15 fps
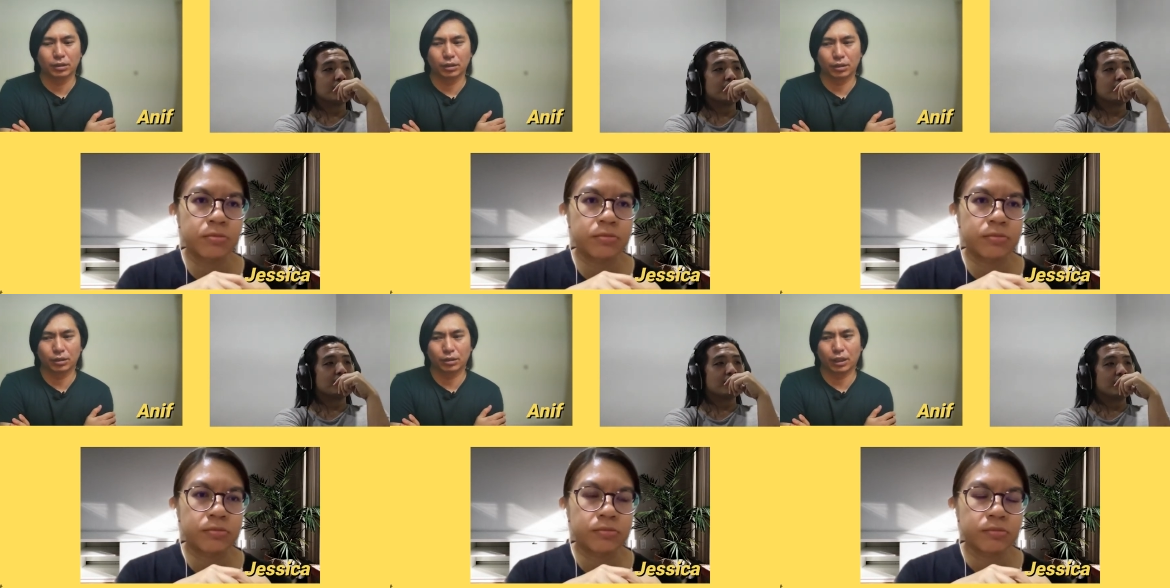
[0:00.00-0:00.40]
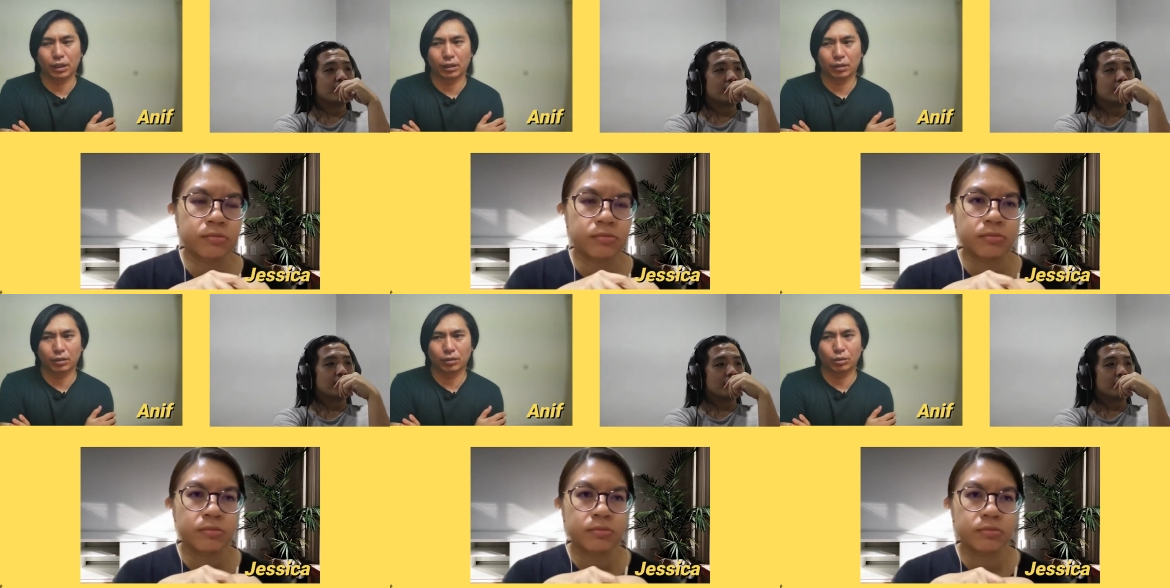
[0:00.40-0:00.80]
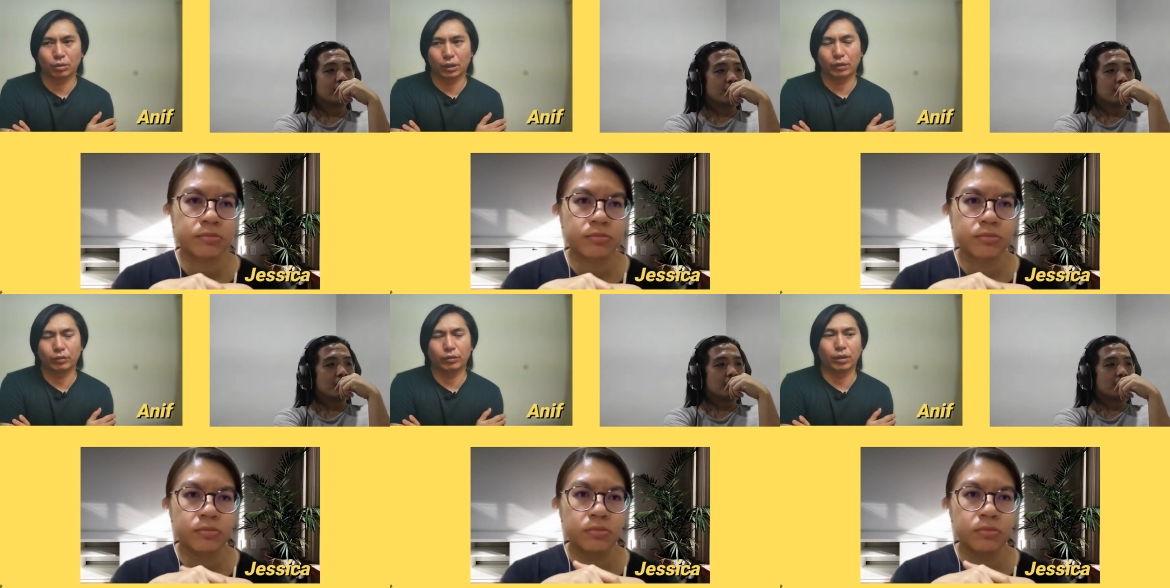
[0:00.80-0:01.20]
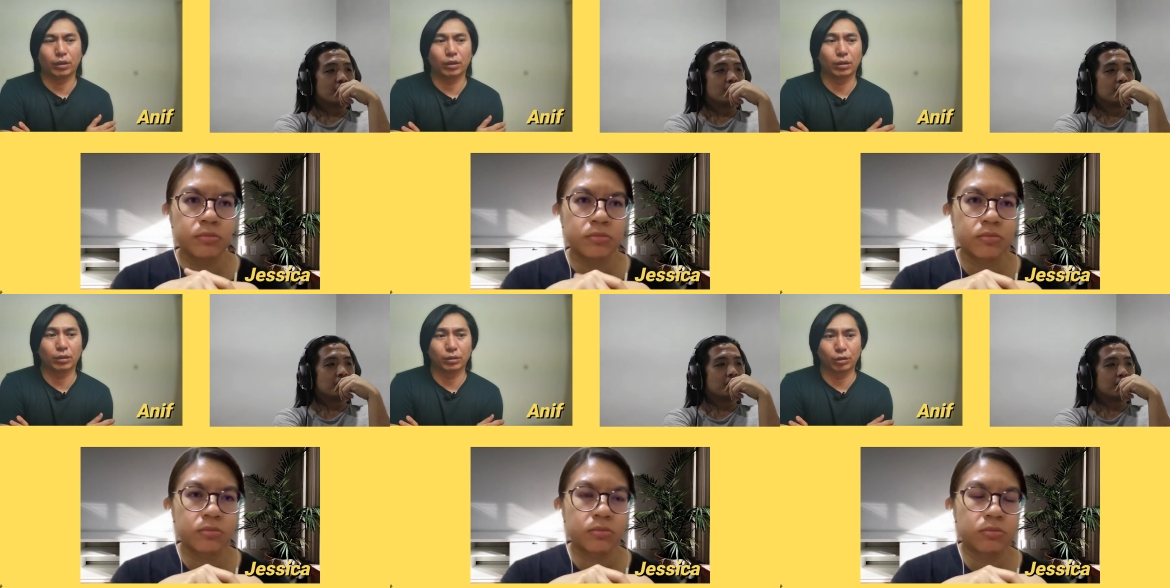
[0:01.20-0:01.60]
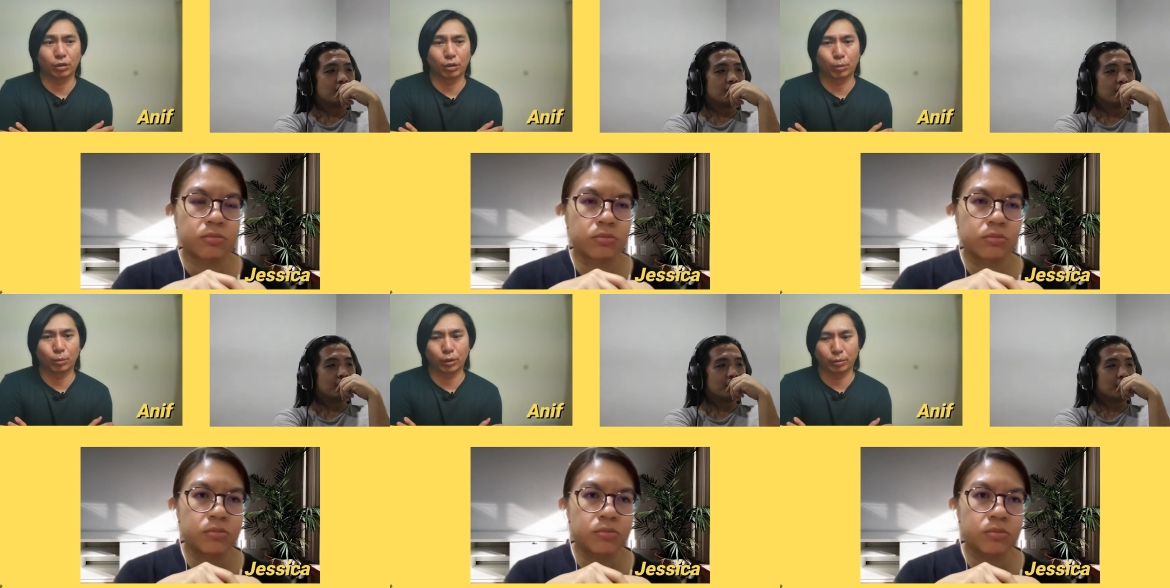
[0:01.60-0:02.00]
Speaker 1: decide to give their all
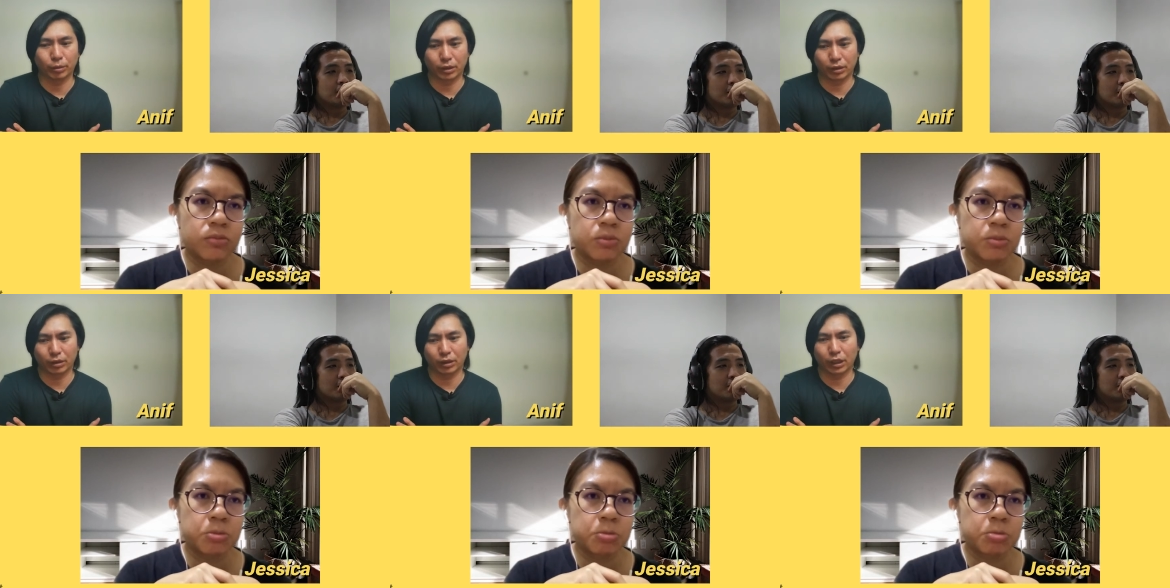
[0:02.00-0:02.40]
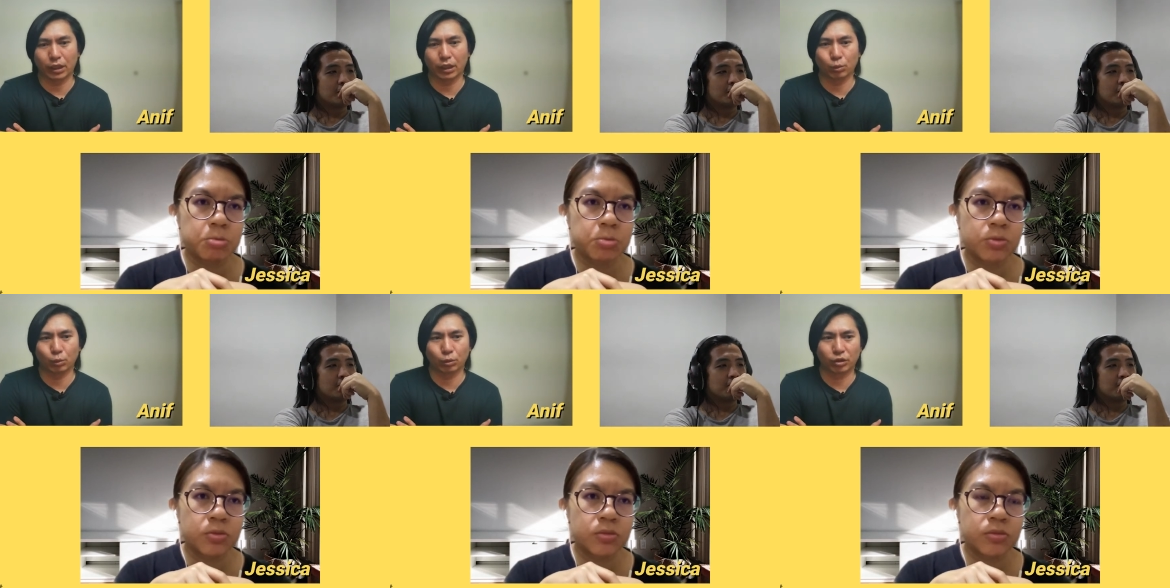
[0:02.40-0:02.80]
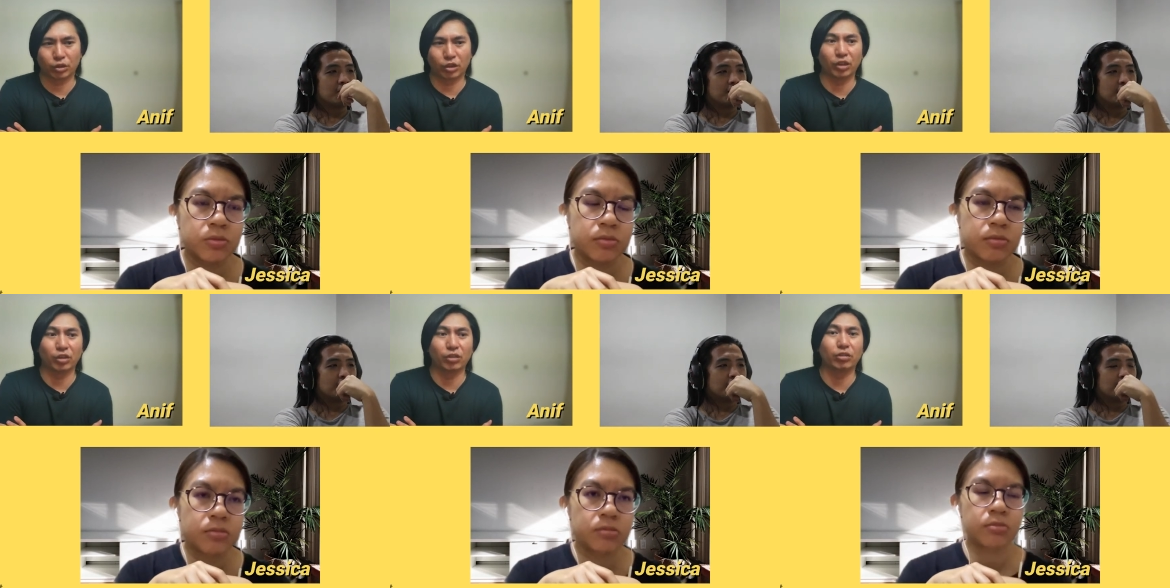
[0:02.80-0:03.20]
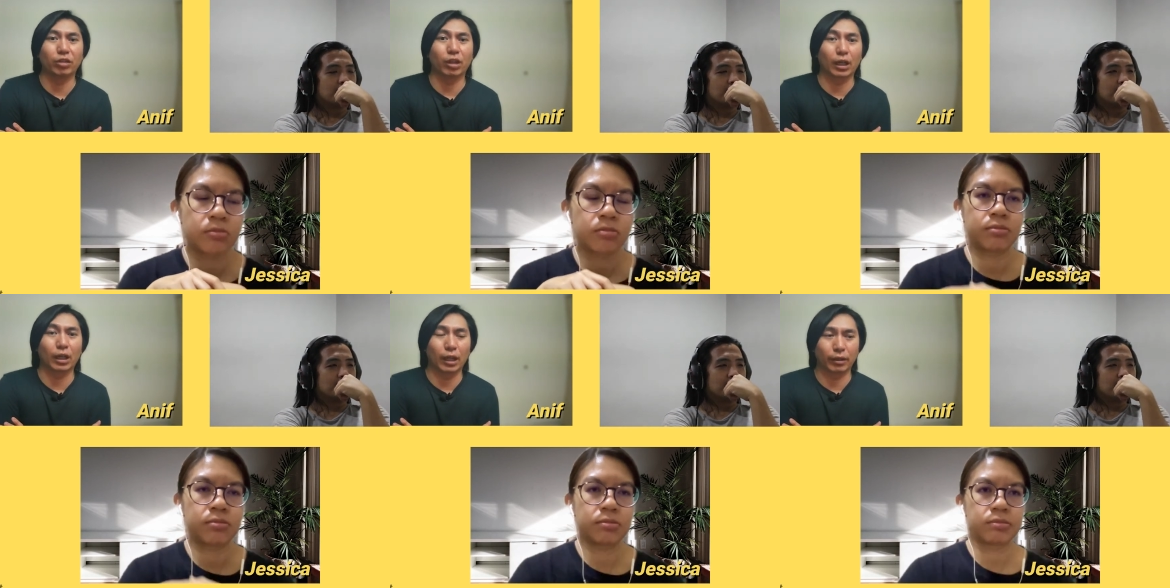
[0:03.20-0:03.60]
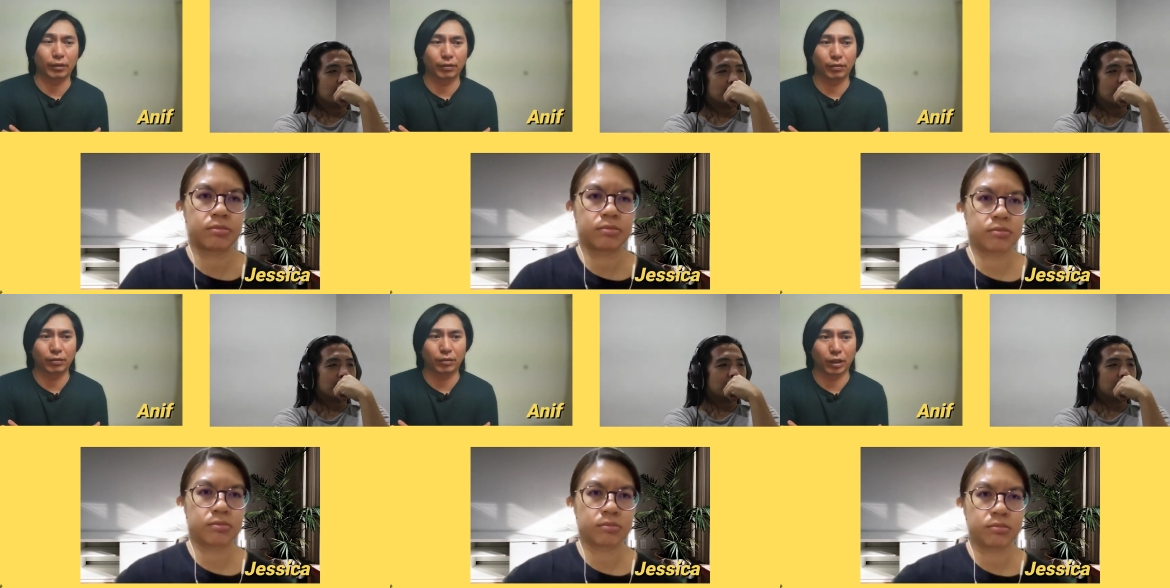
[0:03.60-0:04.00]
in sport because that would change their
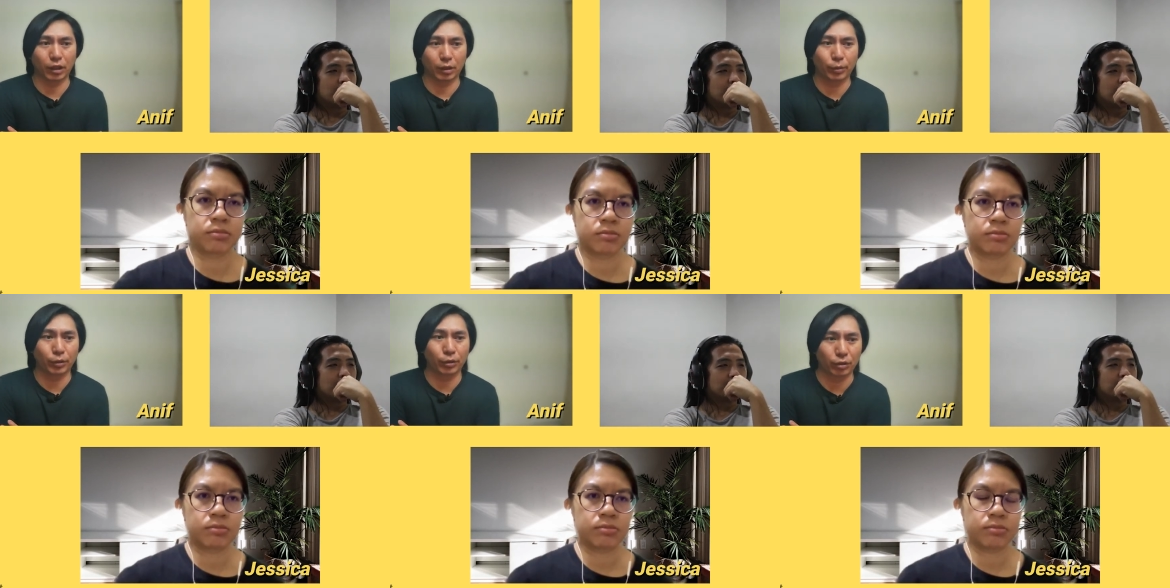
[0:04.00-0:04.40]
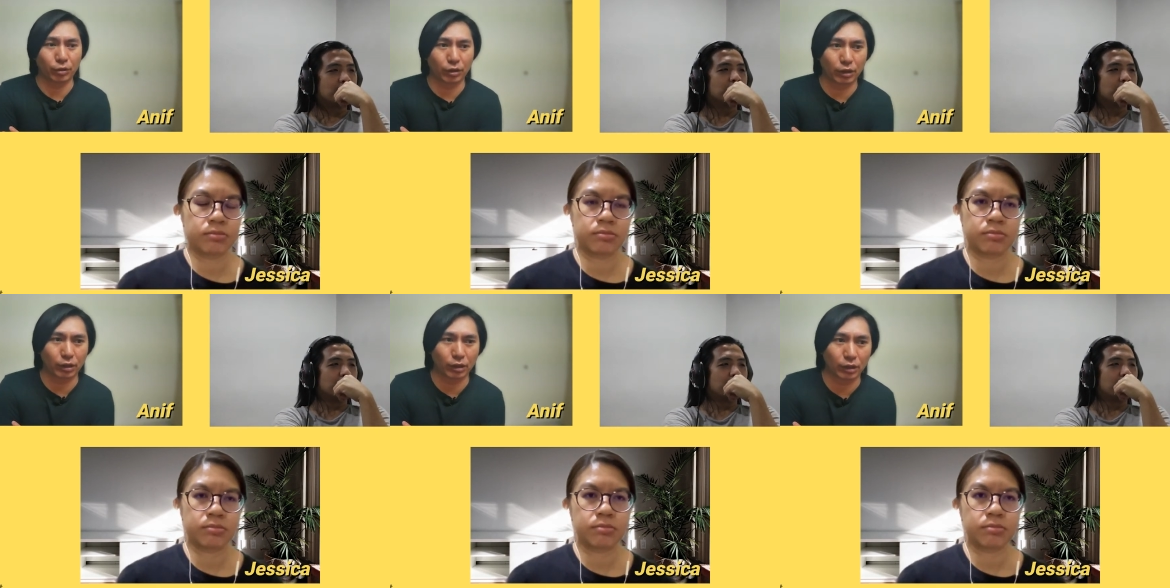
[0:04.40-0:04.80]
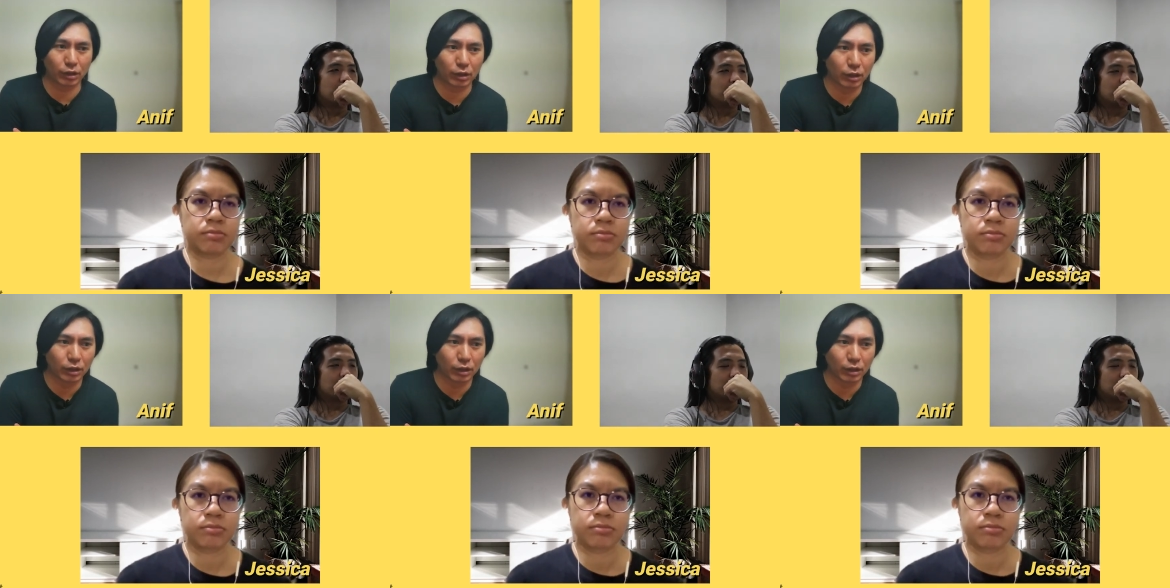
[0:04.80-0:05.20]
life, especially